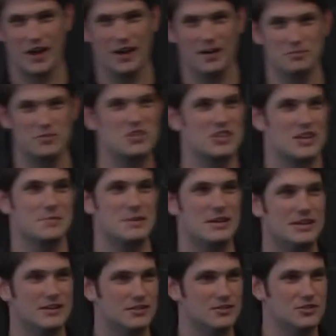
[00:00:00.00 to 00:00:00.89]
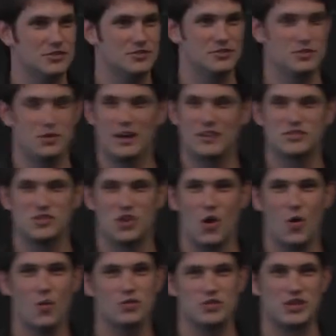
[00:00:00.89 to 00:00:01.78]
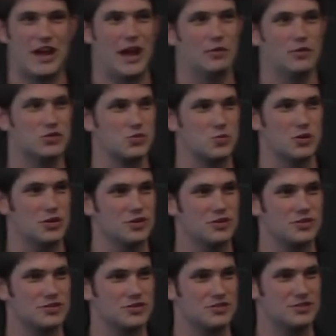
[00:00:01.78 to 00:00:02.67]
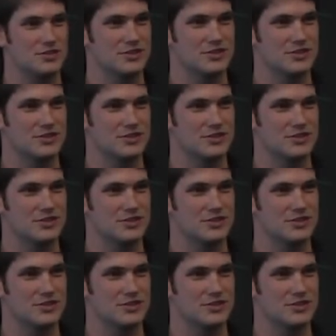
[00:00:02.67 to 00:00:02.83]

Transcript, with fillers: Does anybody, do you guys know just how this works?